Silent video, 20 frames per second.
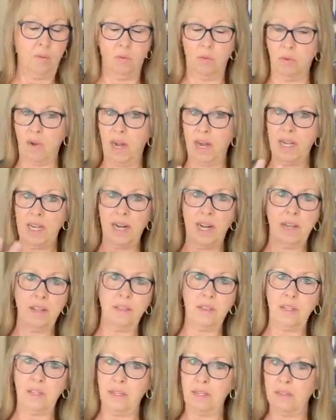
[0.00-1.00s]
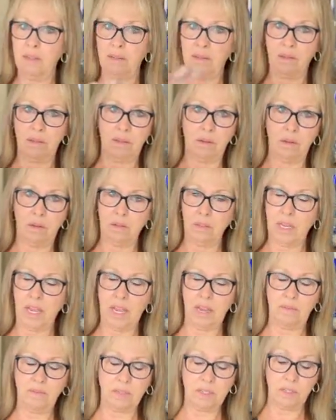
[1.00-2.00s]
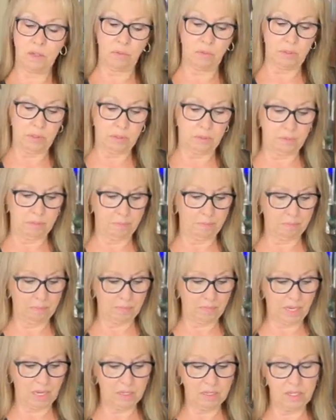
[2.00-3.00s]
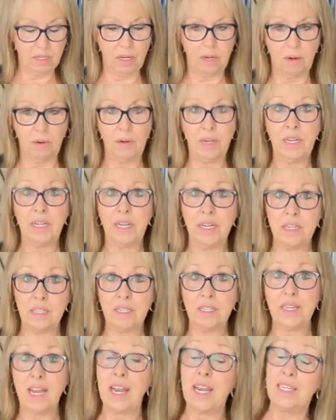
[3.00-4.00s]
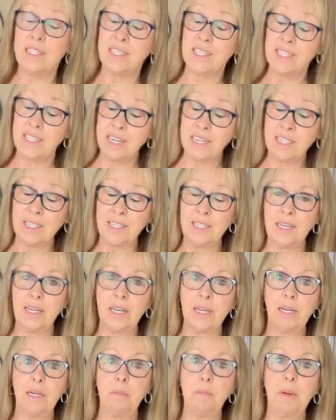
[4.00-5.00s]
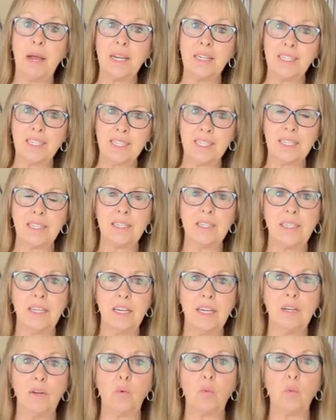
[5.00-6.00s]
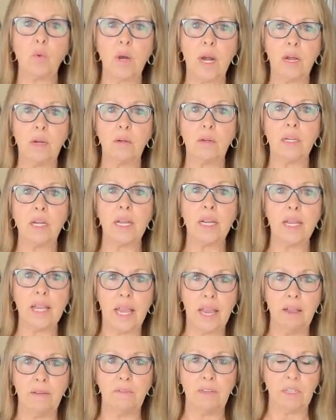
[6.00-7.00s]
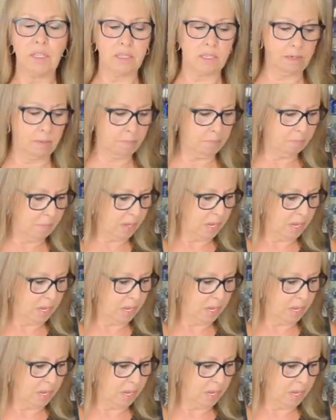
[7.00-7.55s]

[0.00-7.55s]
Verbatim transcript: Right on the old canvas rule, So it is a 16 by 16 round canvas.